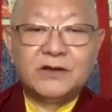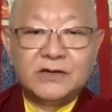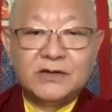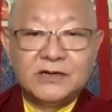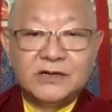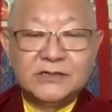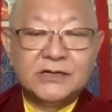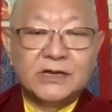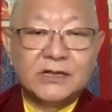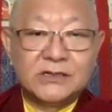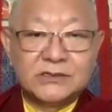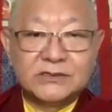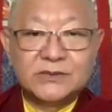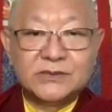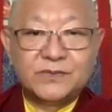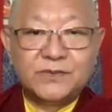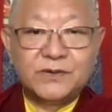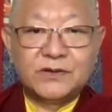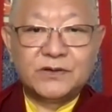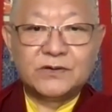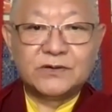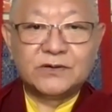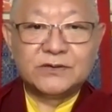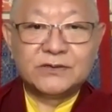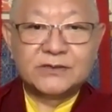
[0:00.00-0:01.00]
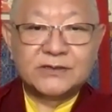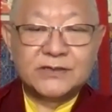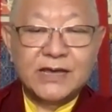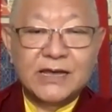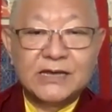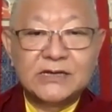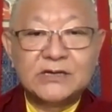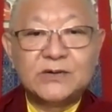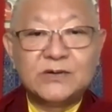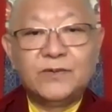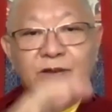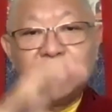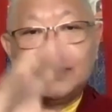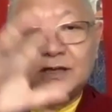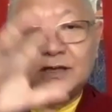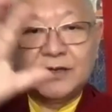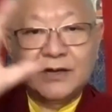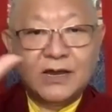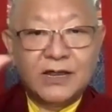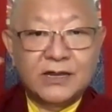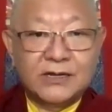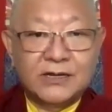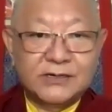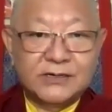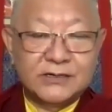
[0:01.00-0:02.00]
results, because that will
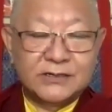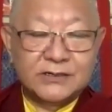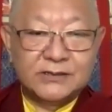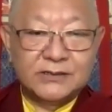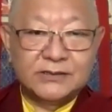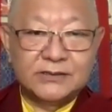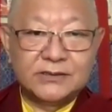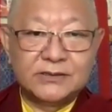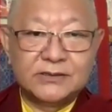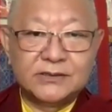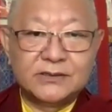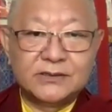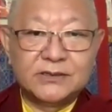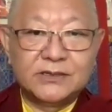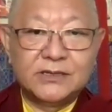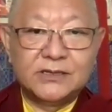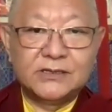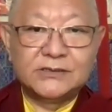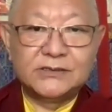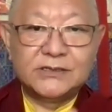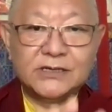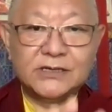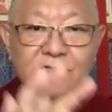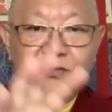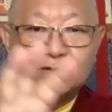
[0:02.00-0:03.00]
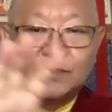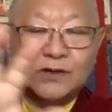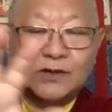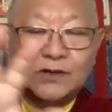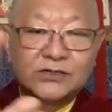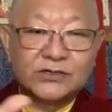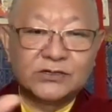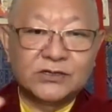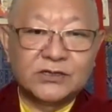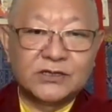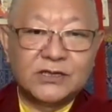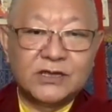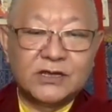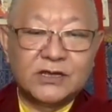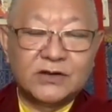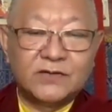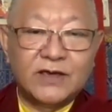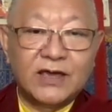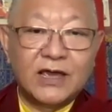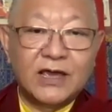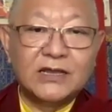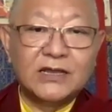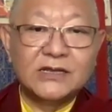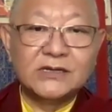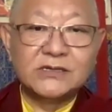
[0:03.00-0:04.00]
create the situation, the
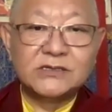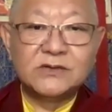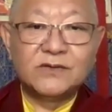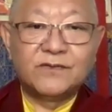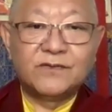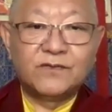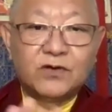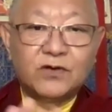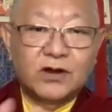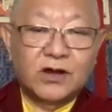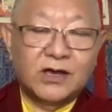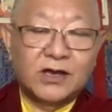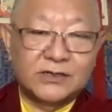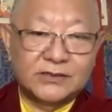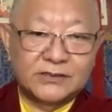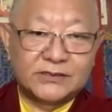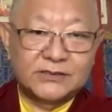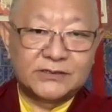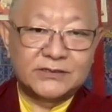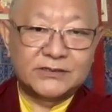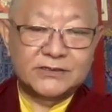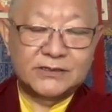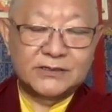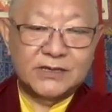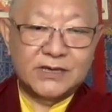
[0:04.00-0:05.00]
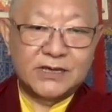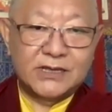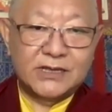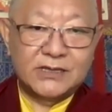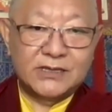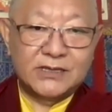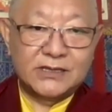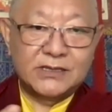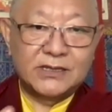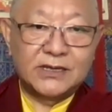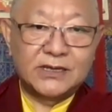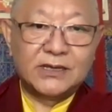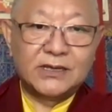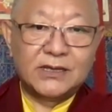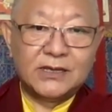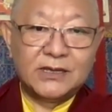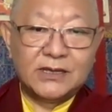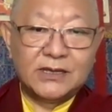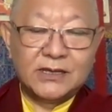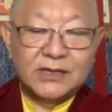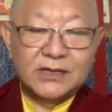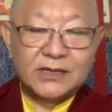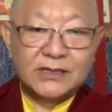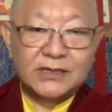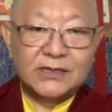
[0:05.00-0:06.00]
reality for us, and
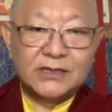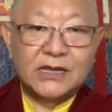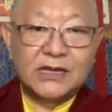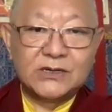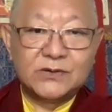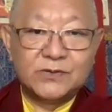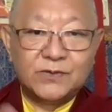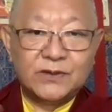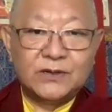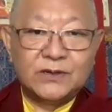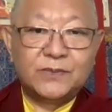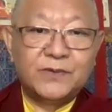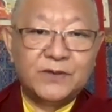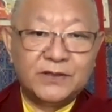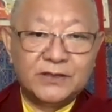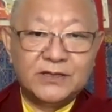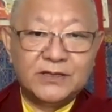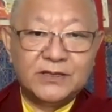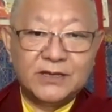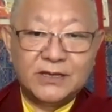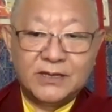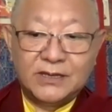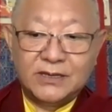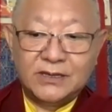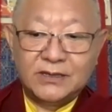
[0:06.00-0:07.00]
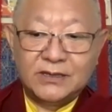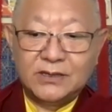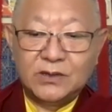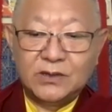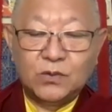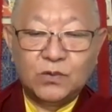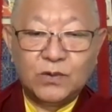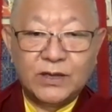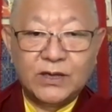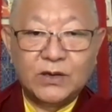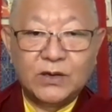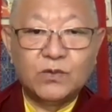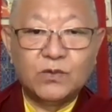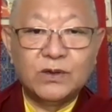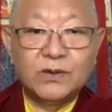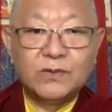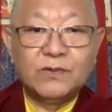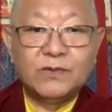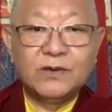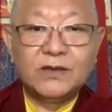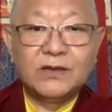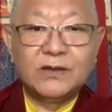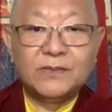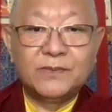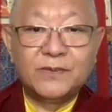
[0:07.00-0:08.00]
that will be the way we
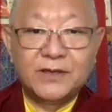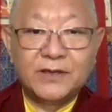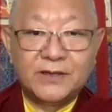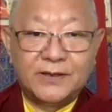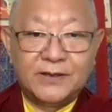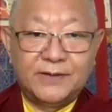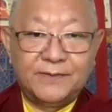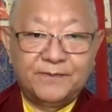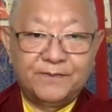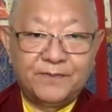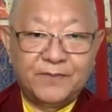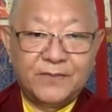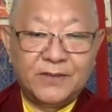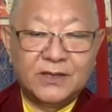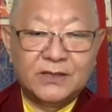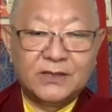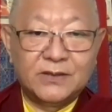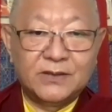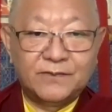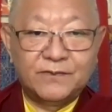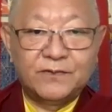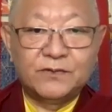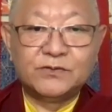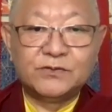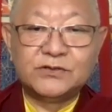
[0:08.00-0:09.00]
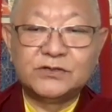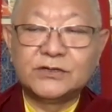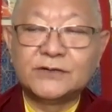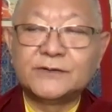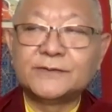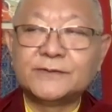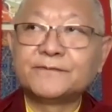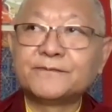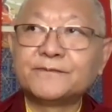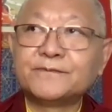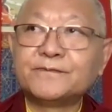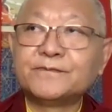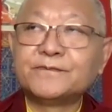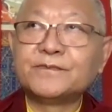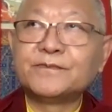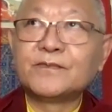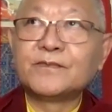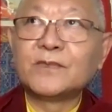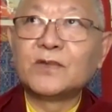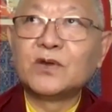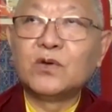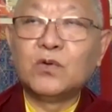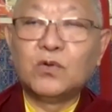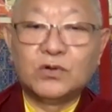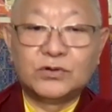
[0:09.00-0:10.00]
will be in the future
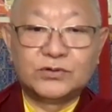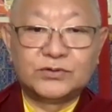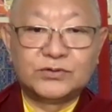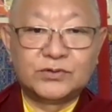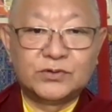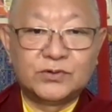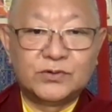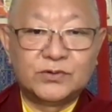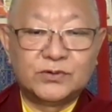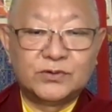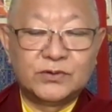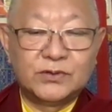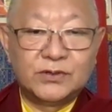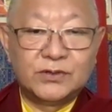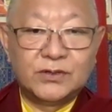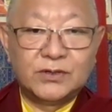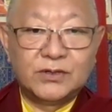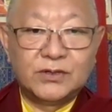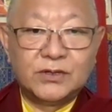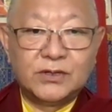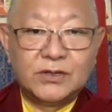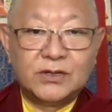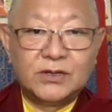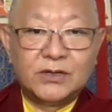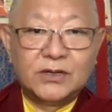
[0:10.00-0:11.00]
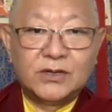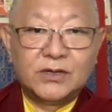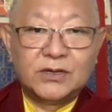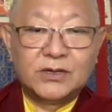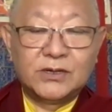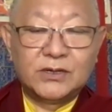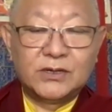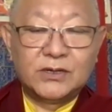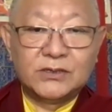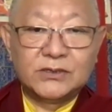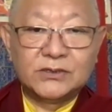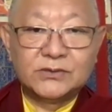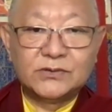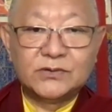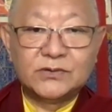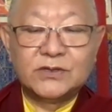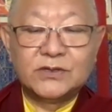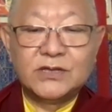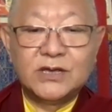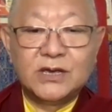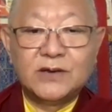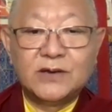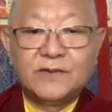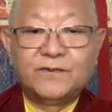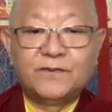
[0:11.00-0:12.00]
also. So
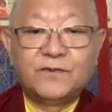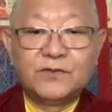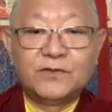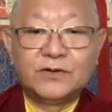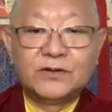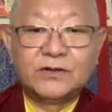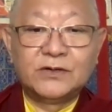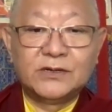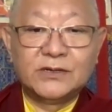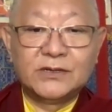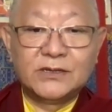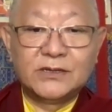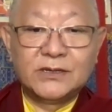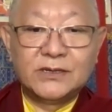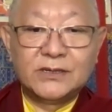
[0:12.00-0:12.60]
therefore,